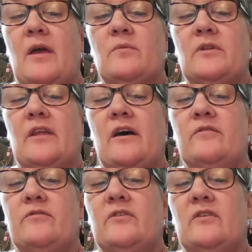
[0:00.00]
made with
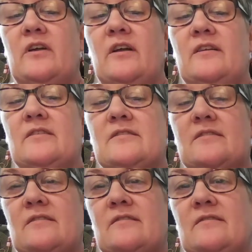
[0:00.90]
love, and
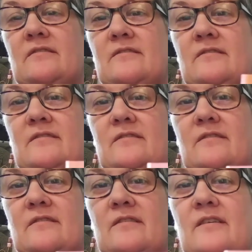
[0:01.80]
it's
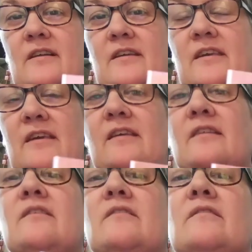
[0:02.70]
got a
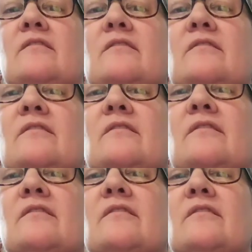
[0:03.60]
key
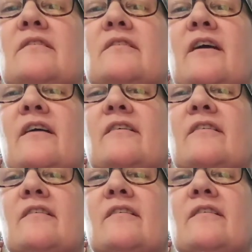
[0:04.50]
there.